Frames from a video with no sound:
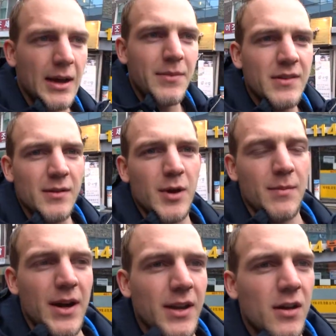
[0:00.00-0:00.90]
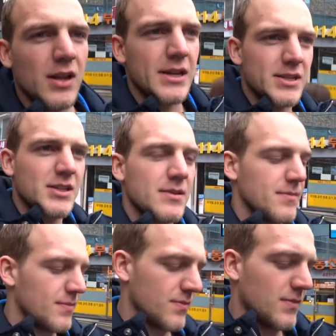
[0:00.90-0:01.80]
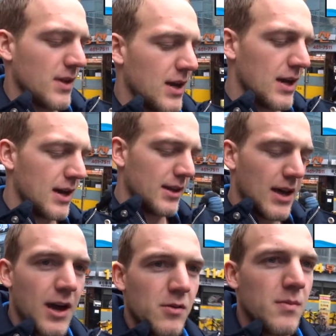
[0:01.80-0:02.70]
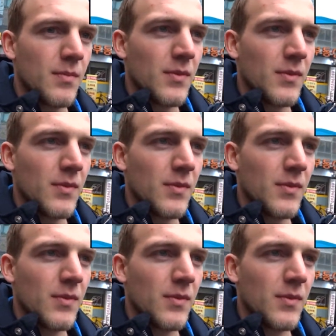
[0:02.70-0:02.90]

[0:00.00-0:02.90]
I'm meeting with my colleagues now